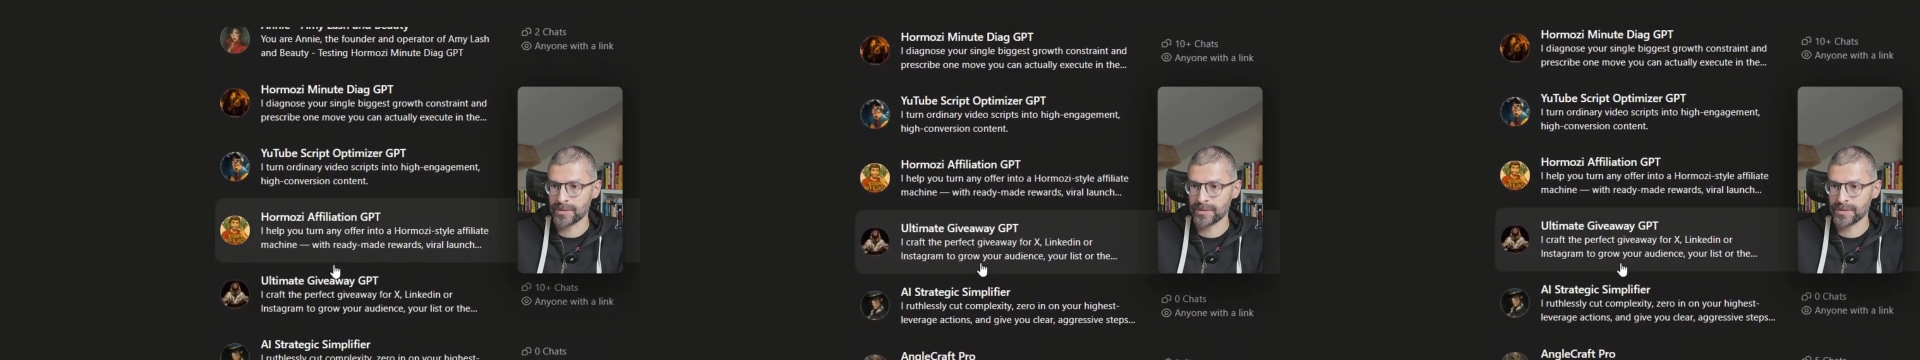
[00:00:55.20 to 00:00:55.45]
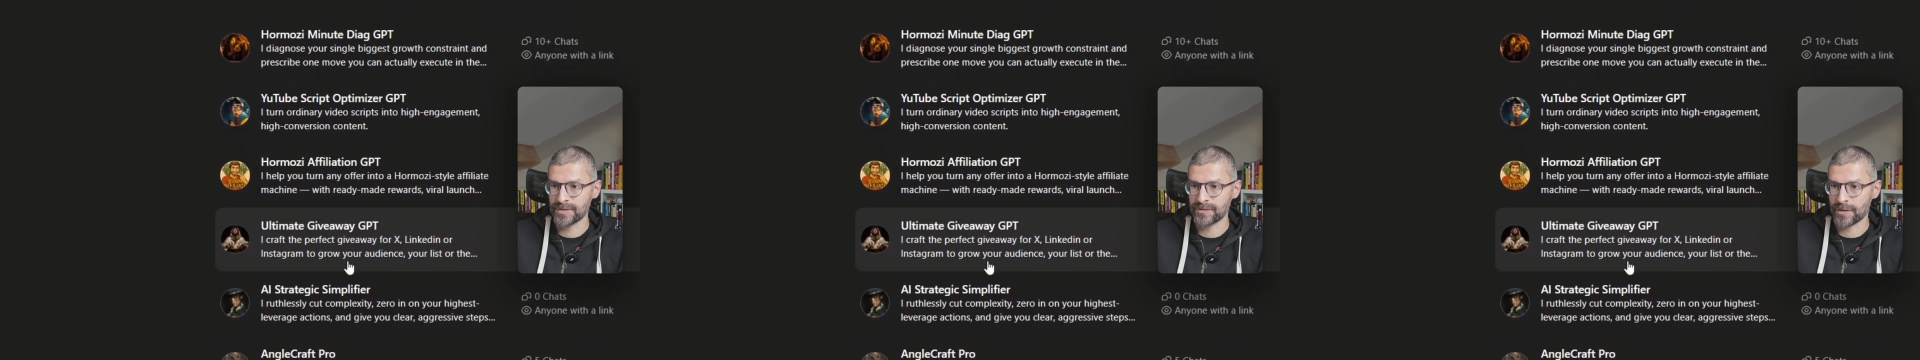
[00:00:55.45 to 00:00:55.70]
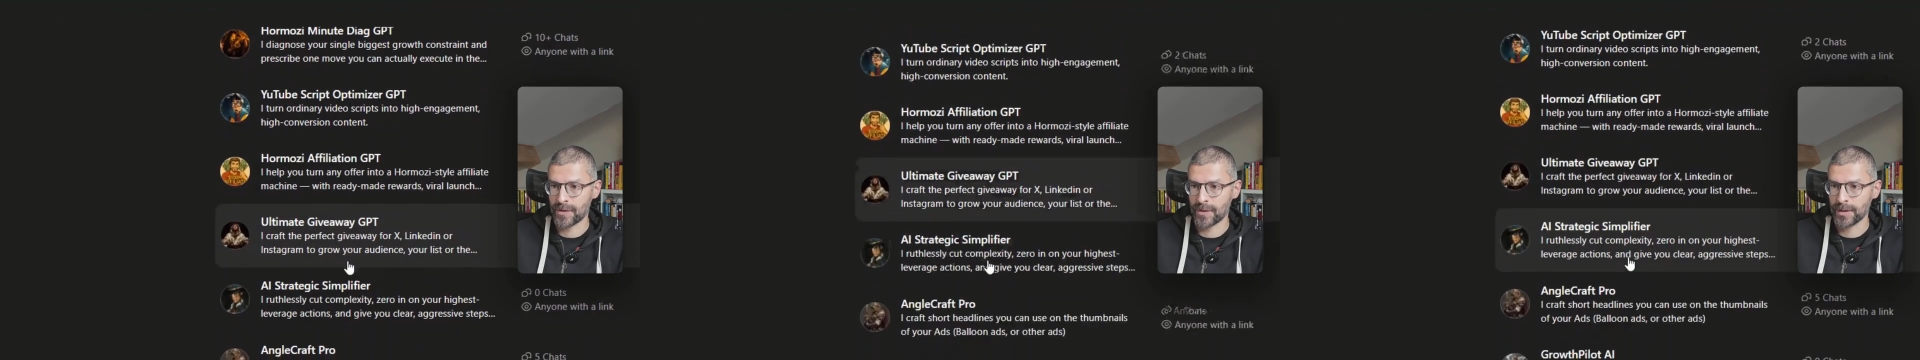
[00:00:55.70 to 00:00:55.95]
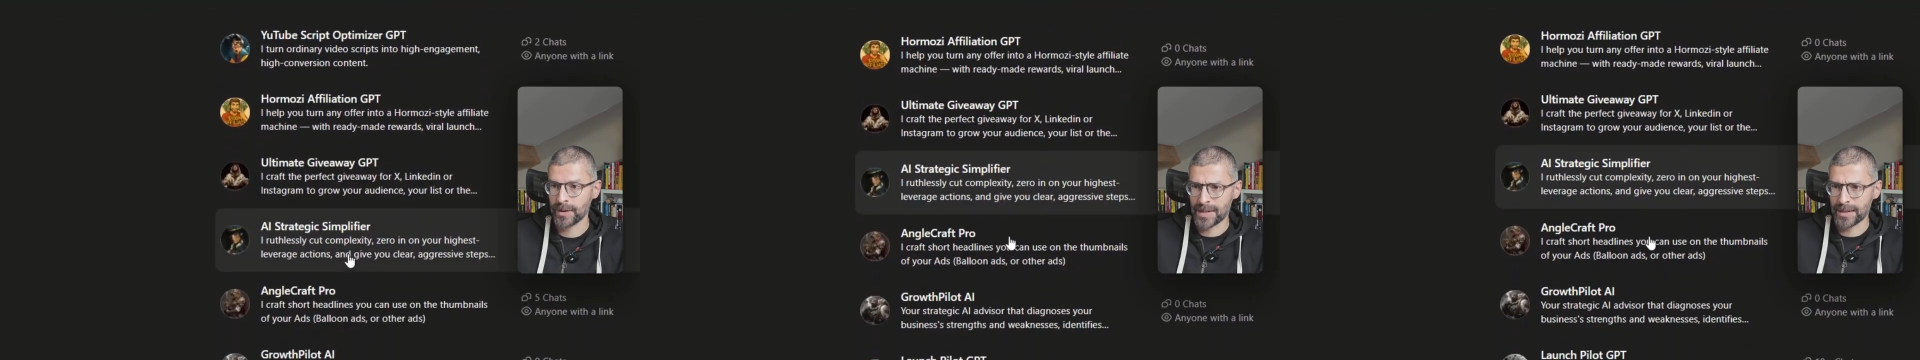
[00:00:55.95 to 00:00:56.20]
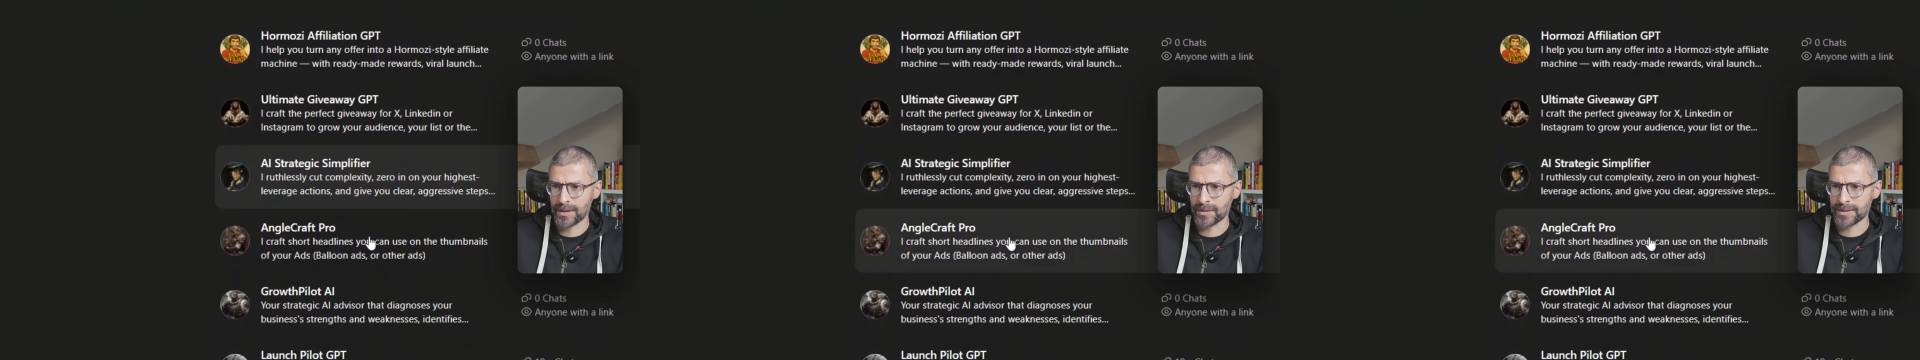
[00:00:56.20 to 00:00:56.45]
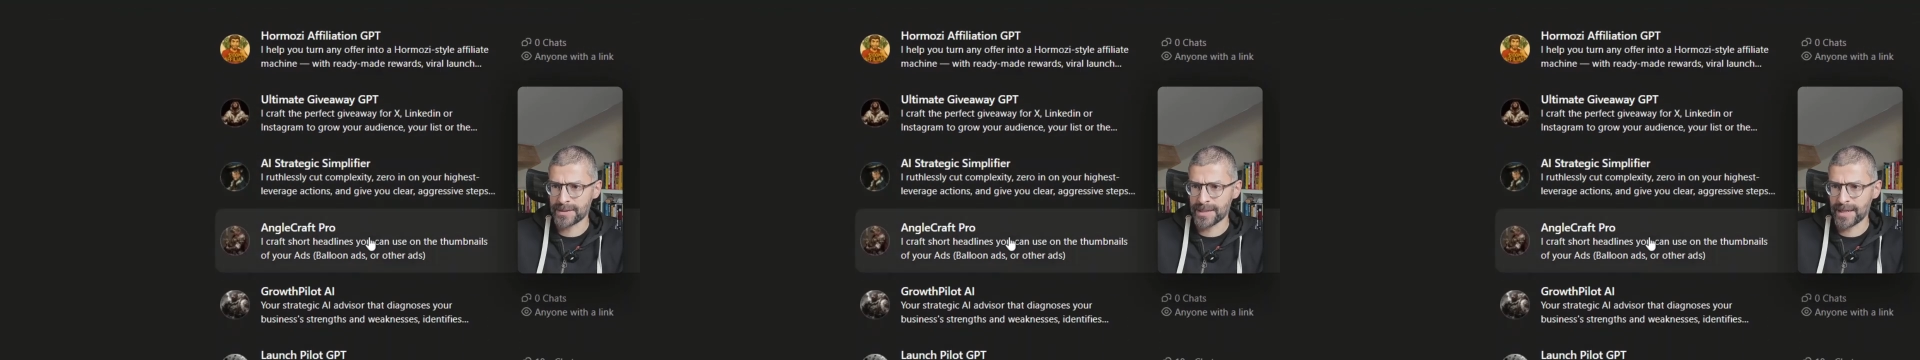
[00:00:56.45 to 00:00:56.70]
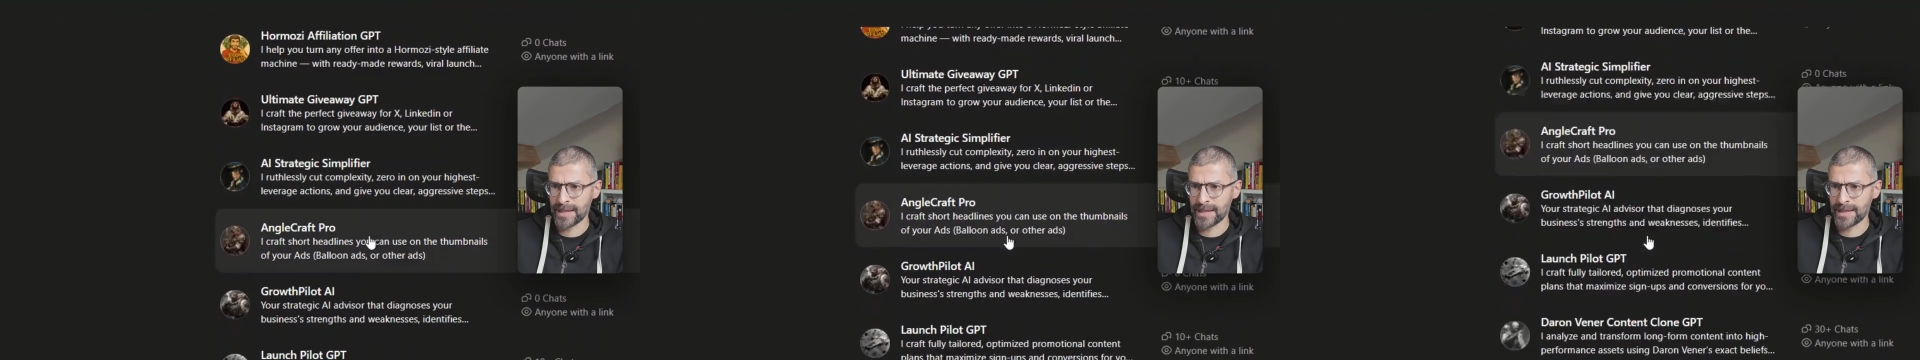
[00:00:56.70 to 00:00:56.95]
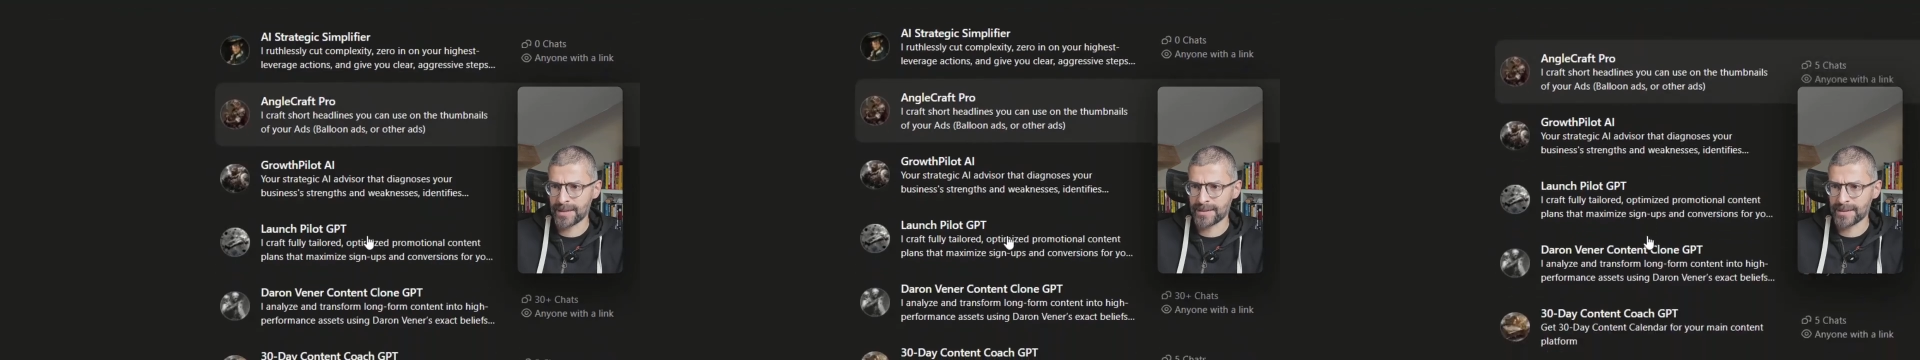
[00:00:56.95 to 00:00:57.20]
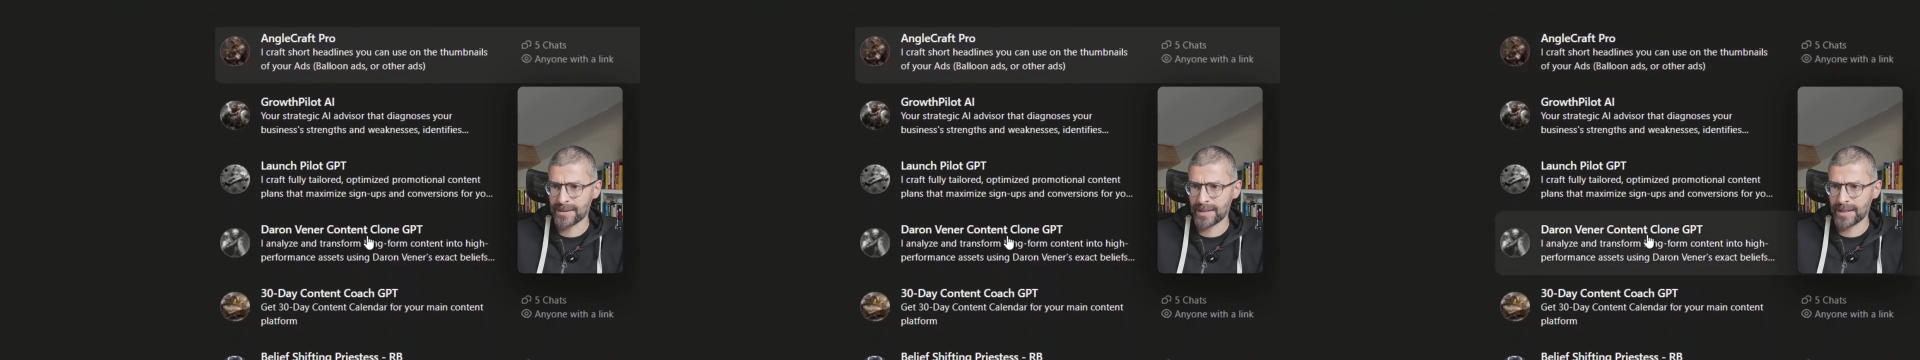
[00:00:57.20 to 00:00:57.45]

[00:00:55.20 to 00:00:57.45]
use for my content,